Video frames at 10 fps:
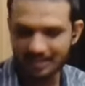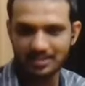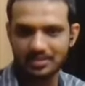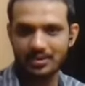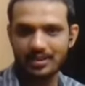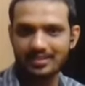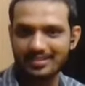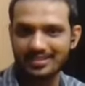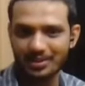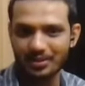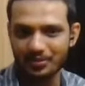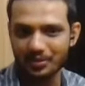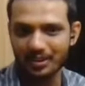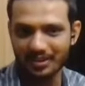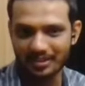Yeah, Jayasurya. So
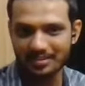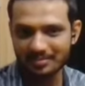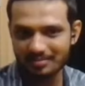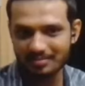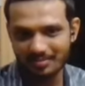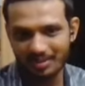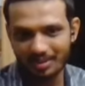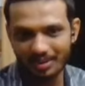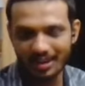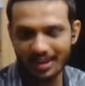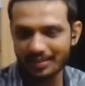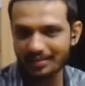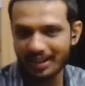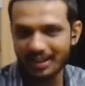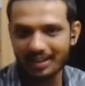if you are online,
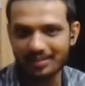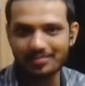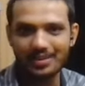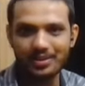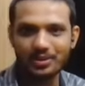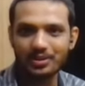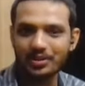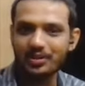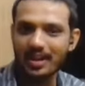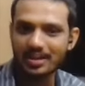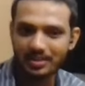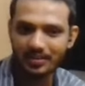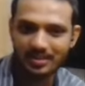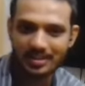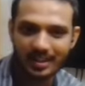kindly you, know, you could you could ask the
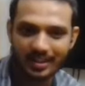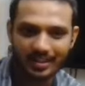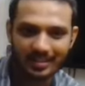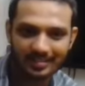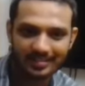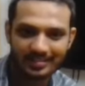question directly.